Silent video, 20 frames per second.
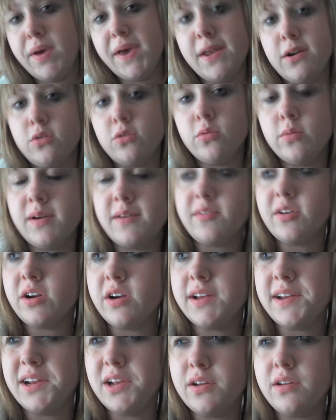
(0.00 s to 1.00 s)
or whatever,
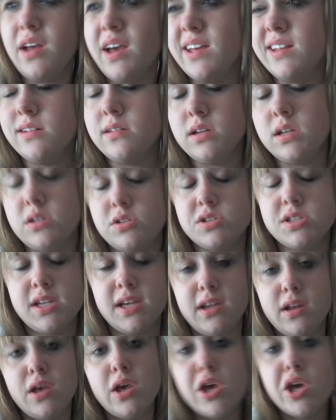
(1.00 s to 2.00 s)
and I didn't
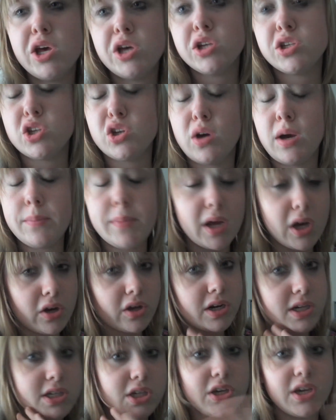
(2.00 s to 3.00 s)
understand. So I'm not going
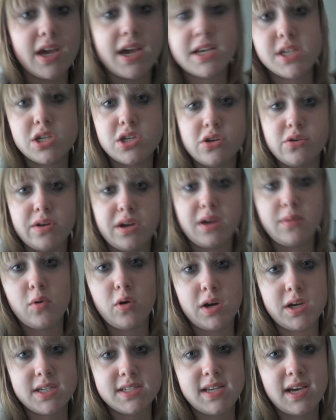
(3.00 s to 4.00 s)
to tell you guys to do it anymore,
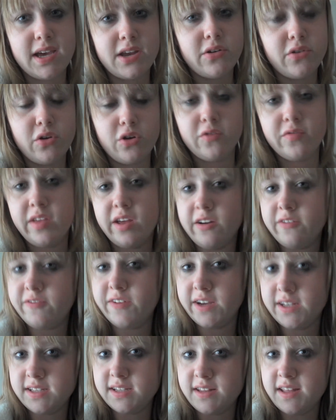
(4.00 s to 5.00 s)
because I don't know if that
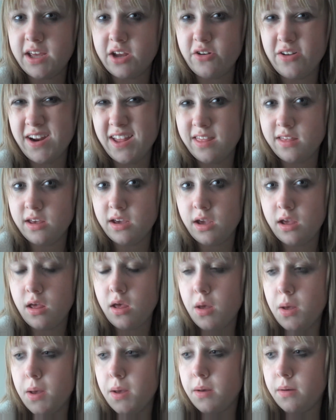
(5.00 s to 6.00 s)
affected that or anything.
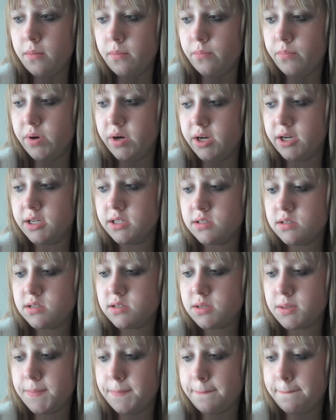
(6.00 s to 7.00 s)

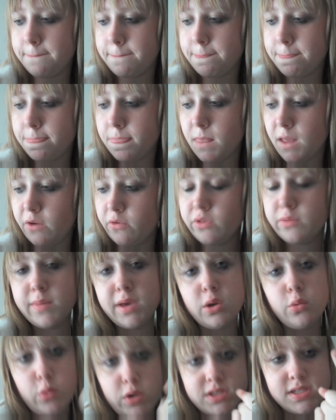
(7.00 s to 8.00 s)
But I only
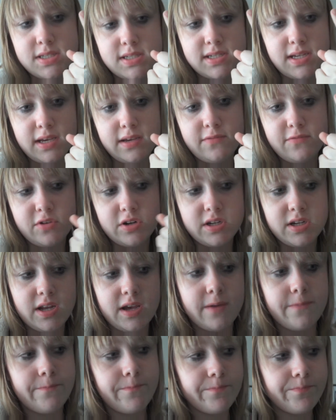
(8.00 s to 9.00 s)
made 1 cent for
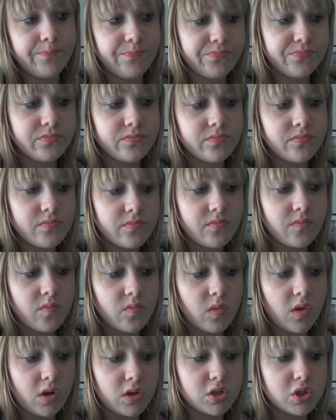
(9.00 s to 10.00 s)
today.
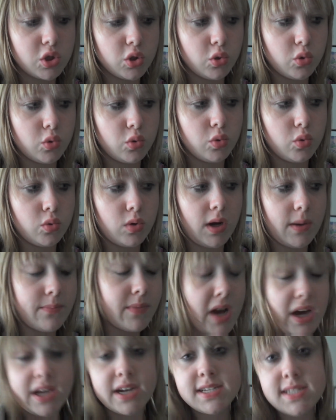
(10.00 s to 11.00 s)
So I'm
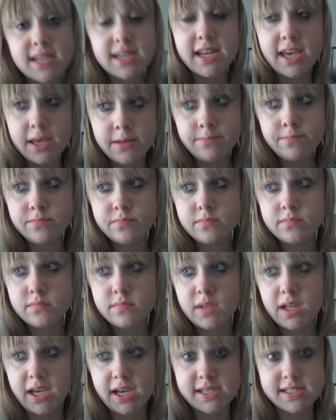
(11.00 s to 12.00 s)
not going to say it again,
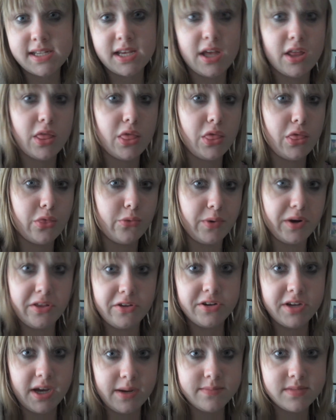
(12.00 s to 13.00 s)
like I said 3 other
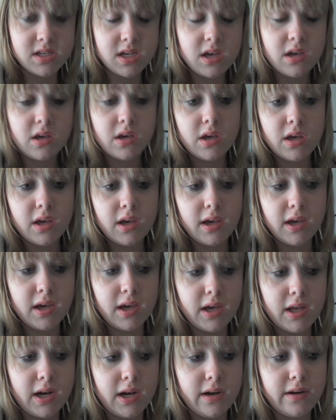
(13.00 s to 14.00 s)
times.
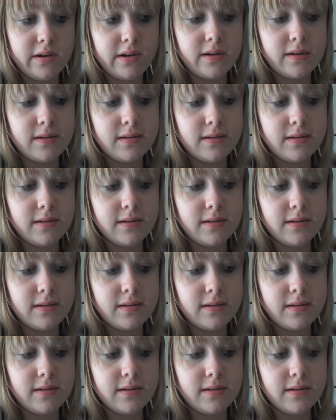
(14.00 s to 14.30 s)
And